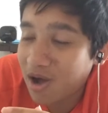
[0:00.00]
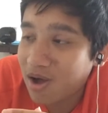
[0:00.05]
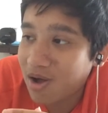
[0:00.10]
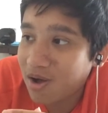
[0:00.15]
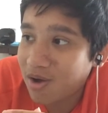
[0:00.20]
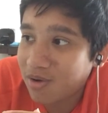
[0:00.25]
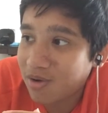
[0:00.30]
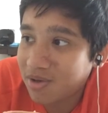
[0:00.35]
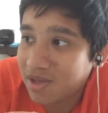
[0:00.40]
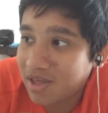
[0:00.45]

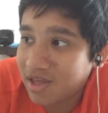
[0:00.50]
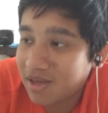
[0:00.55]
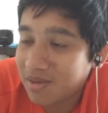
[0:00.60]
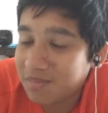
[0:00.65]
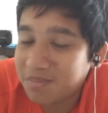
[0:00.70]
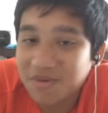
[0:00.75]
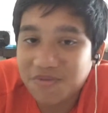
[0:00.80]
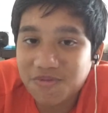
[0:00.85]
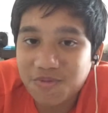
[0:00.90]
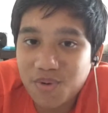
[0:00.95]
Okay,
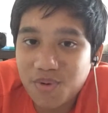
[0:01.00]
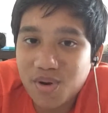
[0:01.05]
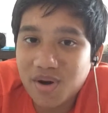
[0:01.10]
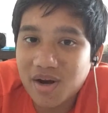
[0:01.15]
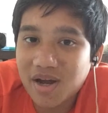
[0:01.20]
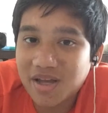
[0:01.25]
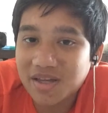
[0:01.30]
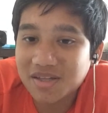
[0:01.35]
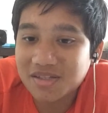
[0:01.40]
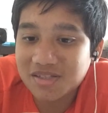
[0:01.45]
before
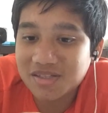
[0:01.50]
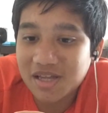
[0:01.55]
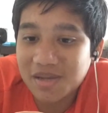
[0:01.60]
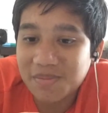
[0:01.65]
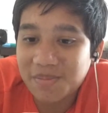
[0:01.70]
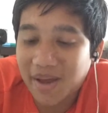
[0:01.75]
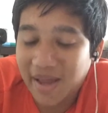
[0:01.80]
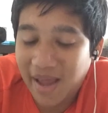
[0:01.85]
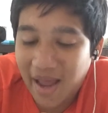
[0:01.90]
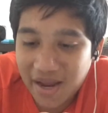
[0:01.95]
I say
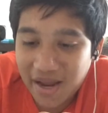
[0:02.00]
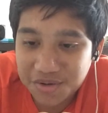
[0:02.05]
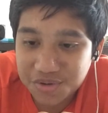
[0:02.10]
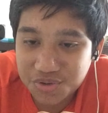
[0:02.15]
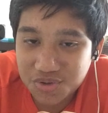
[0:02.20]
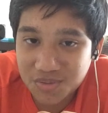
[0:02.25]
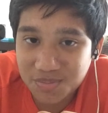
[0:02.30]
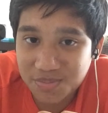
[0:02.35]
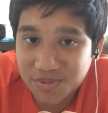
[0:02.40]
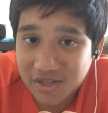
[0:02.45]
my
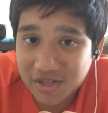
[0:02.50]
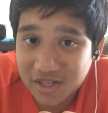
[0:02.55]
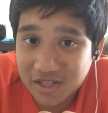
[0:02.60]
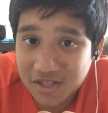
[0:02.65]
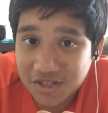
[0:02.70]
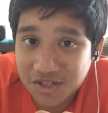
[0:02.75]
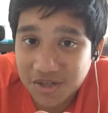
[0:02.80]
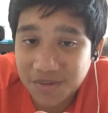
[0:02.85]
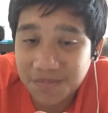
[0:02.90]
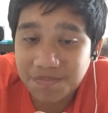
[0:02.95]
actual
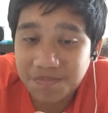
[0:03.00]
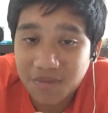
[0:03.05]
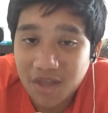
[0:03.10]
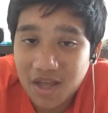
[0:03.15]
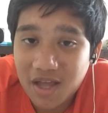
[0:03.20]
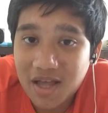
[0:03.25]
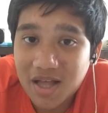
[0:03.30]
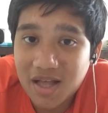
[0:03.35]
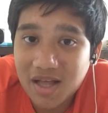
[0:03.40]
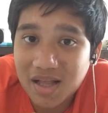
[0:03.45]
prediction,
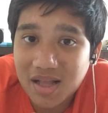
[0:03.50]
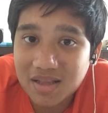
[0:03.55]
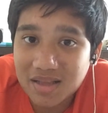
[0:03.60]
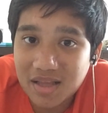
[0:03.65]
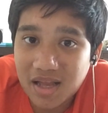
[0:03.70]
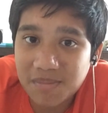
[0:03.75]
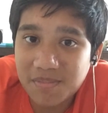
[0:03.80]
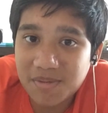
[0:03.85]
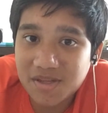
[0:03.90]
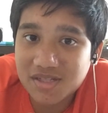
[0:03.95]

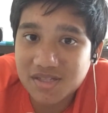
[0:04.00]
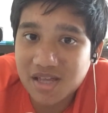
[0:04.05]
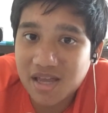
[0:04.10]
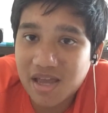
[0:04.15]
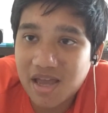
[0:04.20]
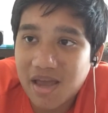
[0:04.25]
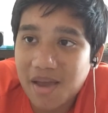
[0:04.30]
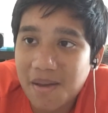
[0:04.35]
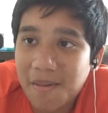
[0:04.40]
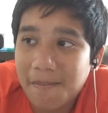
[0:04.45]
let me
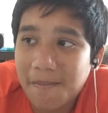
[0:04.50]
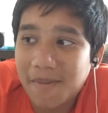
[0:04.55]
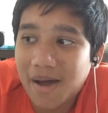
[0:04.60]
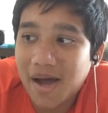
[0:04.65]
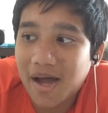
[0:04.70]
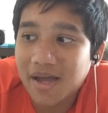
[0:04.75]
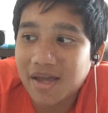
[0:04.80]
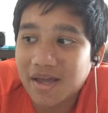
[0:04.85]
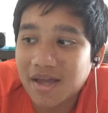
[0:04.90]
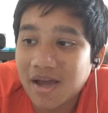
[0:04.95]
say
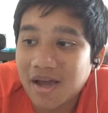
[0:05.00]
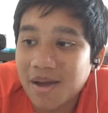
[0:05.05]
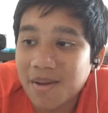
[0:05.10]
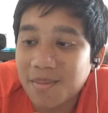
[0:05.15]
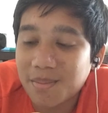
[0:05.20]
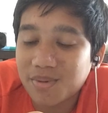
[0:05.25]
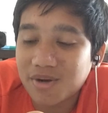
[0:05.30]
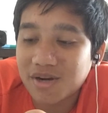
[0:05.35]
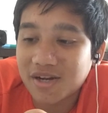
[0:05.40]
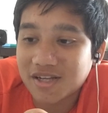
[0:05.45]
my
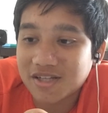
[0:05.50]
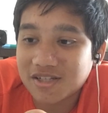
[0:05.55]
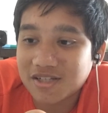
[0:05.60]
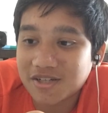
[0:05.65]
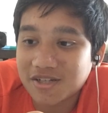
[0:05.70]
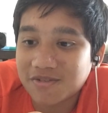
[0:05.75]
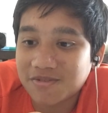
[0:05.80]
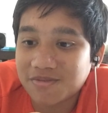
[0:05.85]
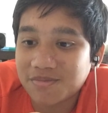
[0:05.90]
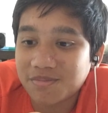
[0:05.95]

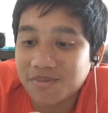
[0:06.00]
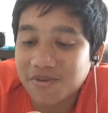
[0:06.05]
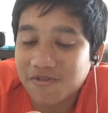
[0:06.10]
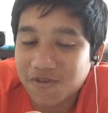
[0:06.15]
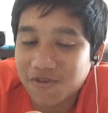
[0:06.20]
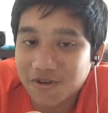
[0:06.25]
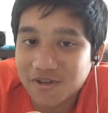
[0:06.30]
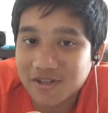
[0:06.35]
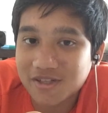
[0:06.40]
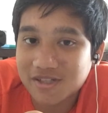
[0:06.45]
prediction
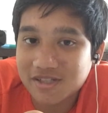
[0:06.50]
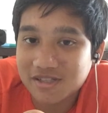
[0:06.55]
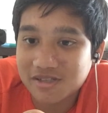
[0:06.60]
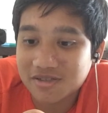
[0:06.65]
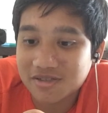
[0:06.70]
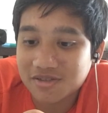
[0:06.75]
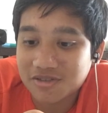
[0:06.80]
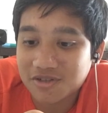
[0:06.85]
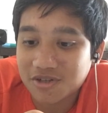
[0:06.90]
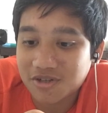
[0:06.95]
before the
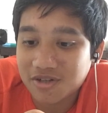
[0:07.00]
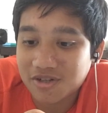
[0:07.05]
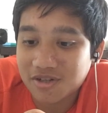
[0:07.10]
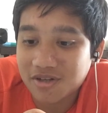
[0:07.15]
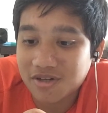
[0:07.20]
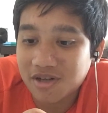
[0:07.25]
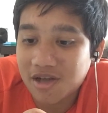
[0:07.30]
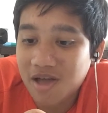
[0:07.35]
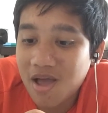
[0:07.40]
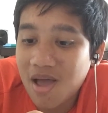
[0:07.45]
season
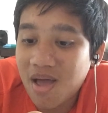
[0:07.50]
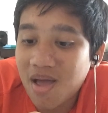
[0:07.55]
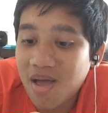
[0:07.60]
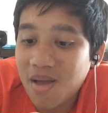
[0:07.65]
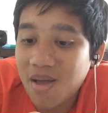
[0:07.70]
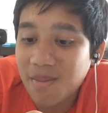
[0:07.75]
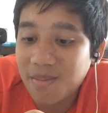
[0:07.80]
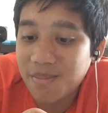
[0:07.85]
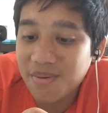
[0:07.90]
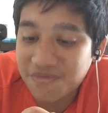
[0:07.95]
started.
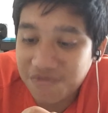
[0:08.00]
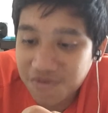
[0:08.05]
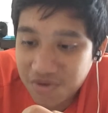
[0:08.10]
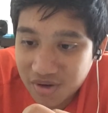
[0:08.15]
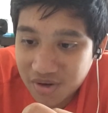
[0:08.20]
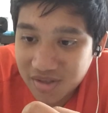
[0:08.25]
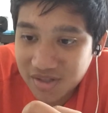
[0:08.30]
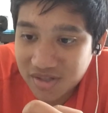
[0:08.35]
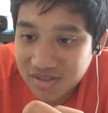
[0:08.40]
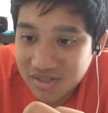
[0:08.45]

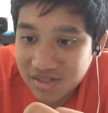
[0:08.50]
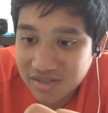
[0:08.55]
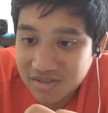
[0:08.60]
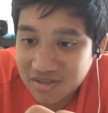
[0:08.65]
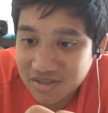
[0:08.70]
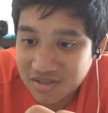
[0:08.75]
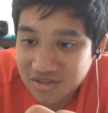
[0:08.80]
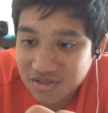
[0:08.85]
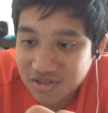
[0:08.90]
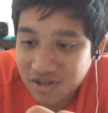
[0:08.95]
Before the
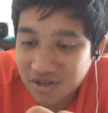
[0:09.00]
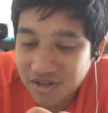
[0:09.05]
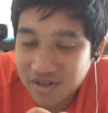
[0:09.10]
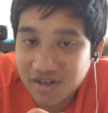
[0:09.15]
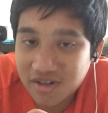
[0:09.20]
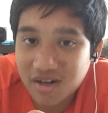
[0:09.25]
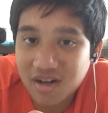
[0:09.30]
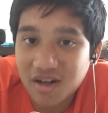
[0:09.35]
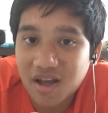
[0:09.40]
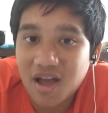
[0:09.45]
season
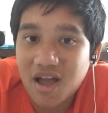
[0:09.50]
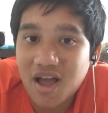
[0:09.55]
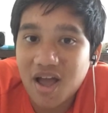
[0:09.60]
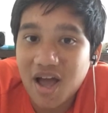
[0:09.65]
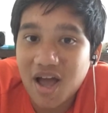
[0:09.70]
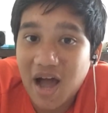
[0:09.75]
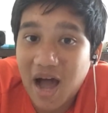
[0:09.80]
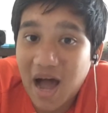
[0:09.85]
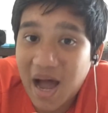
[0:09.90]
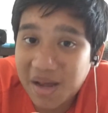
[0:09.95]
started,
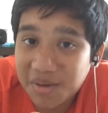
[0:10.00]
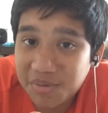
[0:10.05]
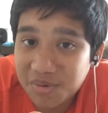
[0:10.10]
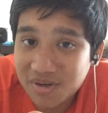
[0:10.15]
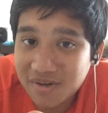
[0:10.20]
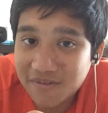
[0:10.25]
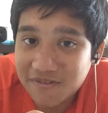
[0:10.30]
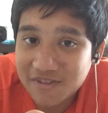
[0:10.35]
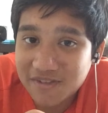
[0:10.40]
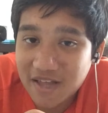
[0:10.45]
I
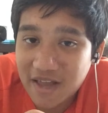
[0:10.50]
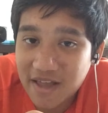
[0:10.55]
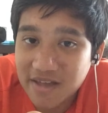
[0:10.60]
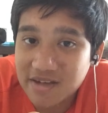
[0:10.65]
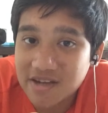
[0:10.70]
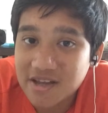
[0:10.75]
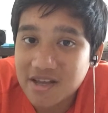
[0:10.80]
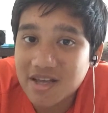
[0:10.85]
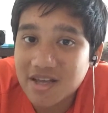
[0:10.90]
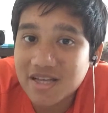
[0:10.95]
would have
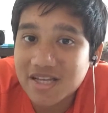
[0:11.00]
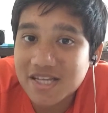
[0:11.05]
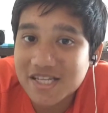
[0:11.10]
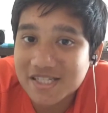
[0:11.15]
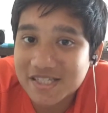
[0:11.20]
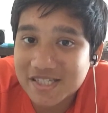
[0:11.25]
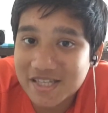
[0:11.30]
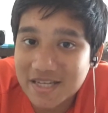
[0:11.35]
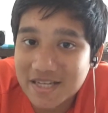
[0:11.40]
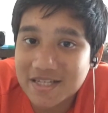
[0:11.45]
said
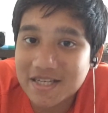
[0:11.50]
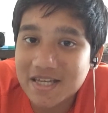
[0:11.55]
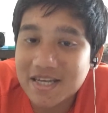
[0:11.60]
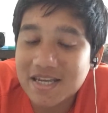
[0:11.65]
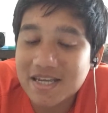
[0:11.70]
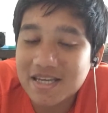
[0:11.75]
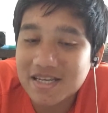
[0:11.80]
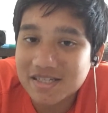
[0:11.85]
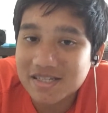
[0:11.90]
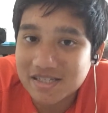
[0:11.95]

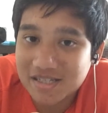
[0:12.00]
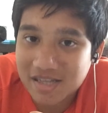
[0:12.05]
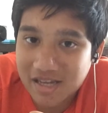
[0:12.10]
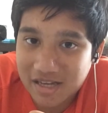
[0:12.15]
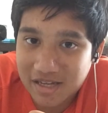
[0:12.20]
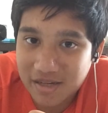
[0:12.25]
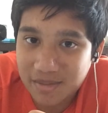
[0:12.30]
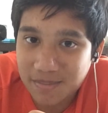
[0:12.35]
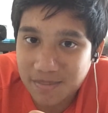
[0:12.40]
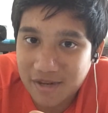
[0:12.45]
City
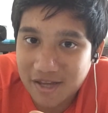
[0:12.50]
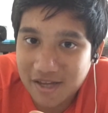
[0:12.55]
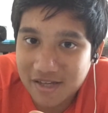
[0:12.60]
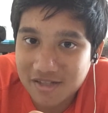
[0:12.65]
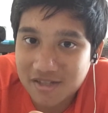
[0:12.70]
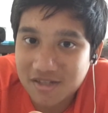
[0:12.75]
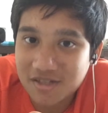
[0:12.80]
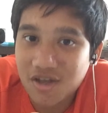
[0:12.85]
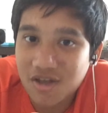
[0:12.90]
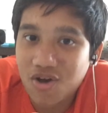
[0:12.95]
2nd
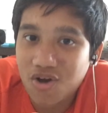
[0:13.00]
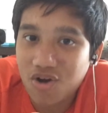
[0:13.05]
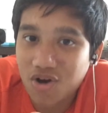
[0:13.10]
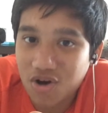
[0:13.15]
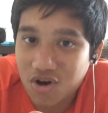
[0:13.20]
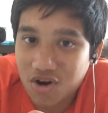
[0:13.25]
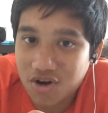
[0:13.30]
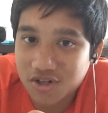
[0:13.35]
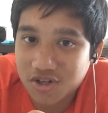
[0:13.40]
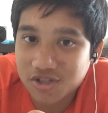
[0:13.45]
place,
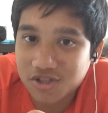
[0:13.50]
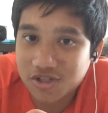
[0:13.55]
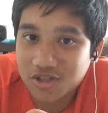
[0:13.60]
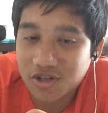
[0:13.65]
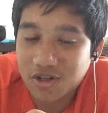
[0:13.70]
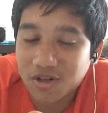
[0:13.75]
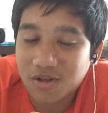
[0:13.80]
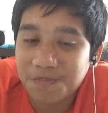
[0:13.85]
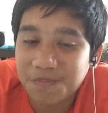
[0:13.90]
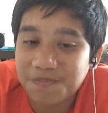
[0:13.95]

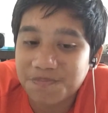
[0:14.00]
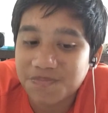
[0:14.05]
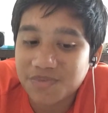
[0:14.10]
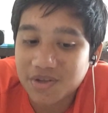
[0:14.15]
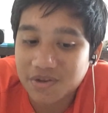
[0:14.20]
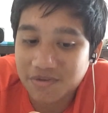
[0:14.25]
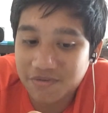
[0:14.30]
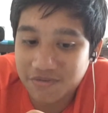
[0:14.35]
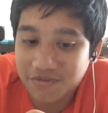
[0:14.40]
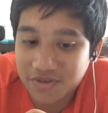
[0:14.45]
Arsenal
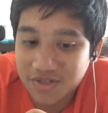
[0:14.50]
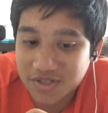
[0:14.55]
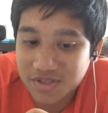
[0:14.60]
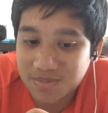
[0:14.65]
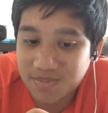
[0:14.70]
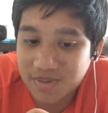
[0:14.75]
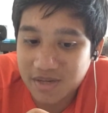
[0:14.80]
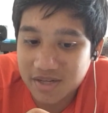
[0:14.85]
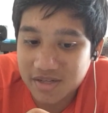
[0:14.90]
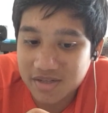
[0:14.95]

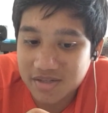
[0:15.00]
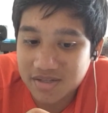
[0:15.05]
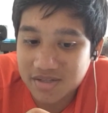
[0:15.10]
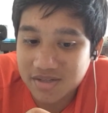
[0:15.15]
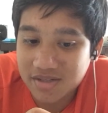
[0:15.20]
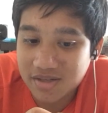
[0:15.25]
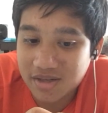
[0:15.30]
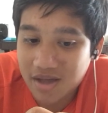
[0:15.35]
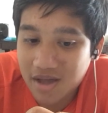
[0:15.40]
1st place.